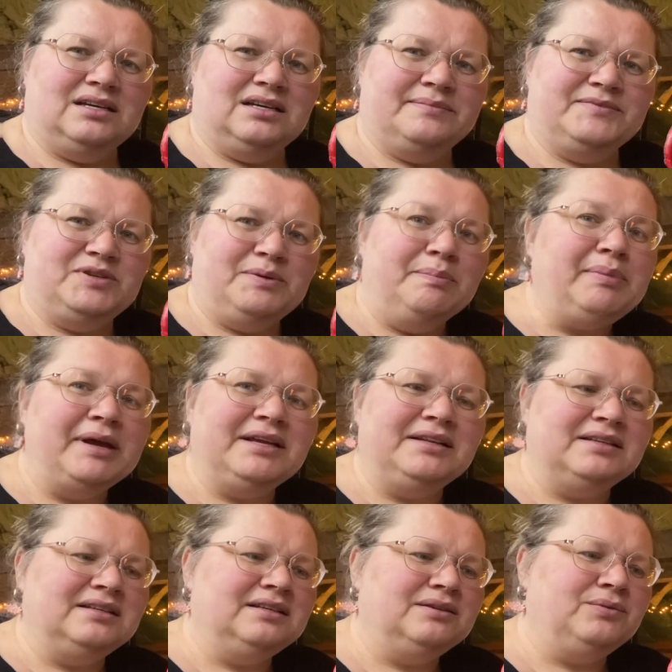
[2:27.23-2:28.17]
She
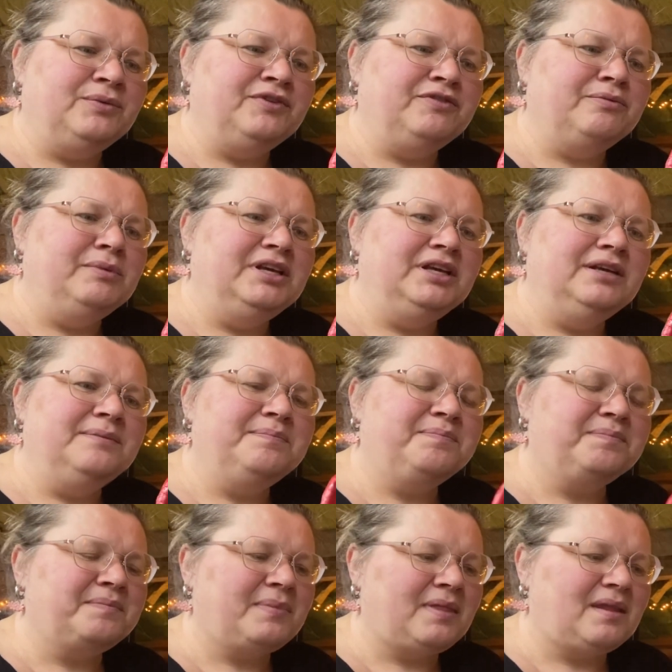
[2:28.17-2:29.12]
painted it with me,
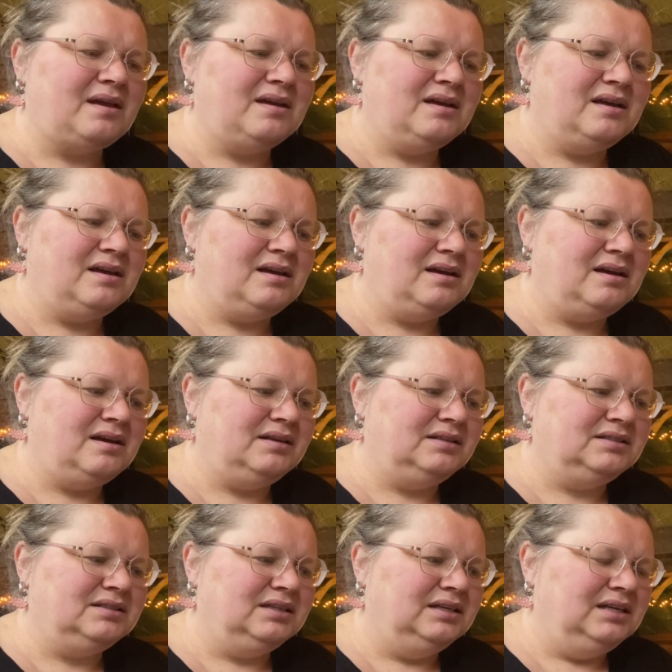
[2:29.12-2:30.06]

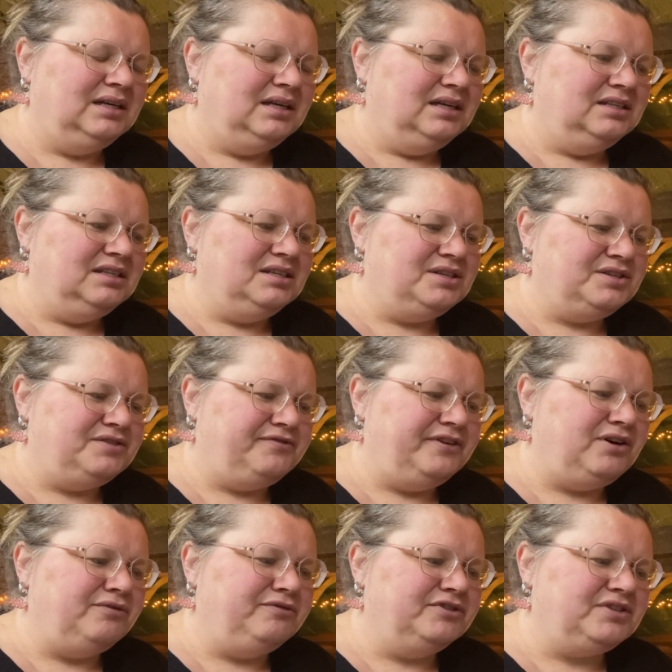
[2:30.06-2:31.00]
and this is
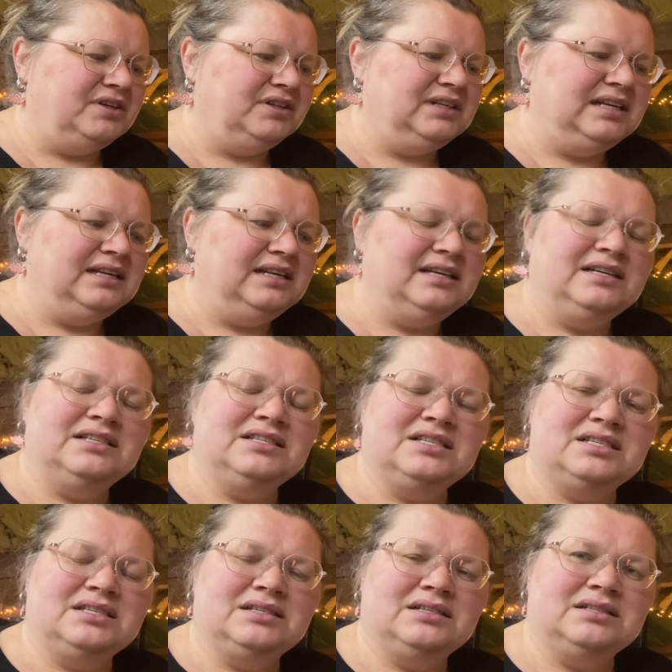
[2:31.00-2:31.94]
velvet
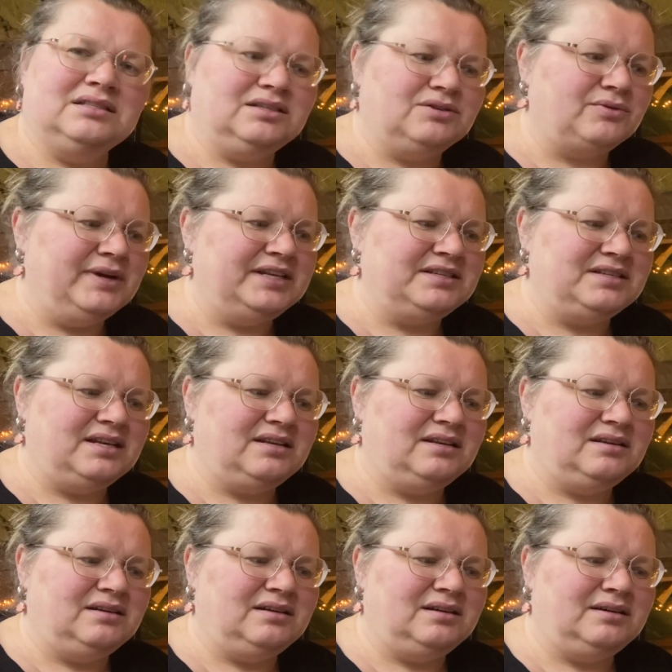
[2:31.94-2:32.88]
underglaze, the red and
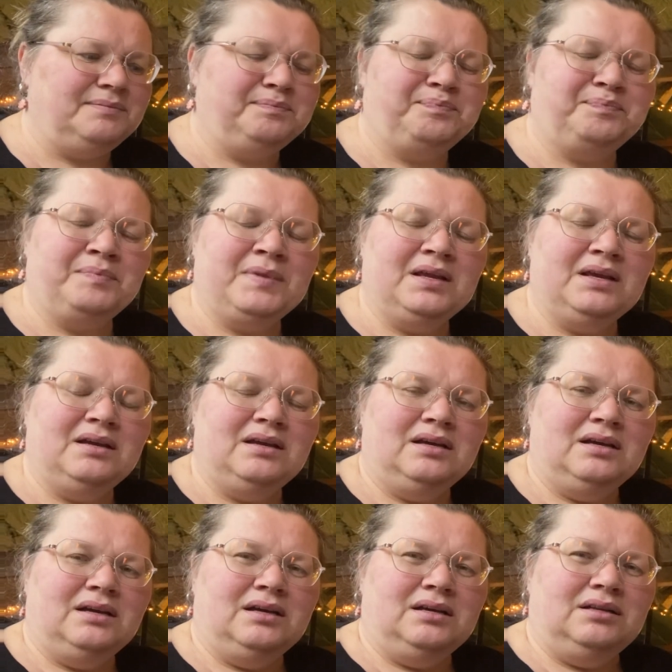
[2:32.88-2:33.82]
the
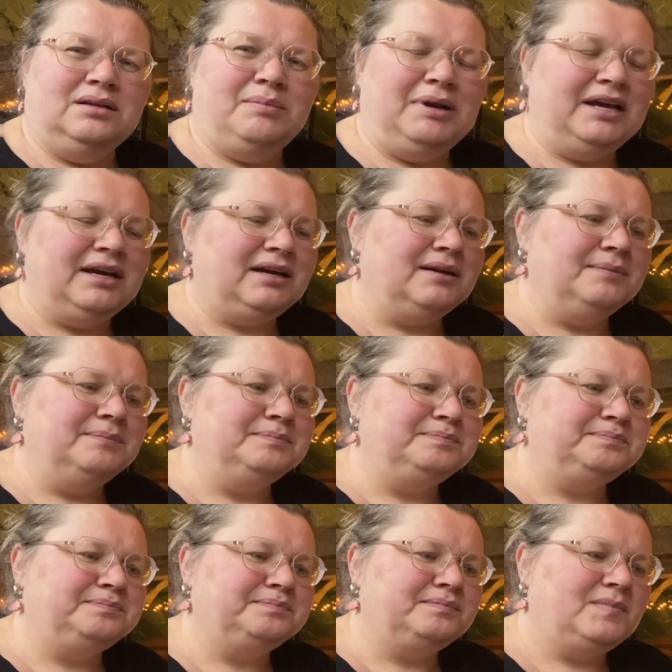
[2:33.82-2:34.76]
black,
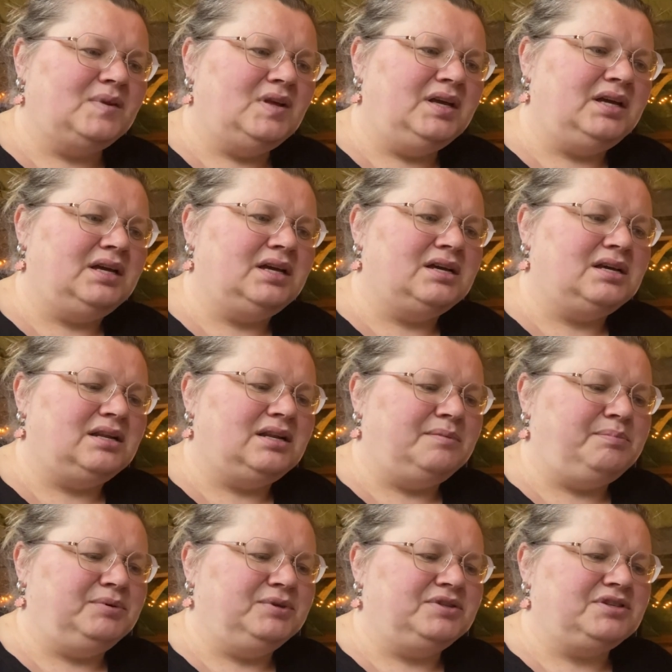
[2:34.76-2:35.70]
and I
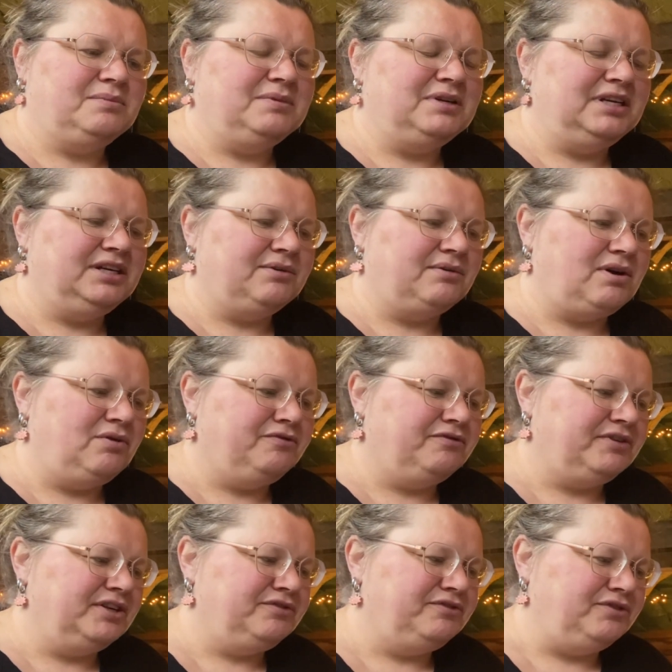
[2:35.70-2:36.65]
put some clear
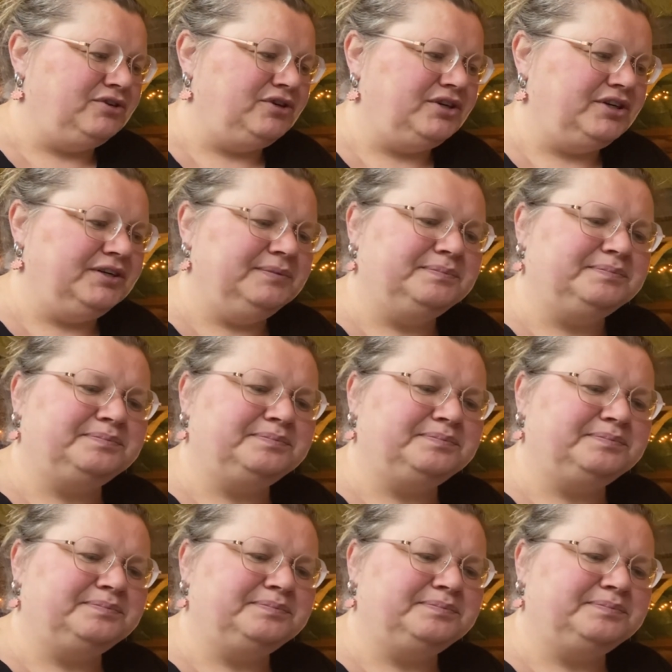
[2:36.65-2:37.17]
over it for her.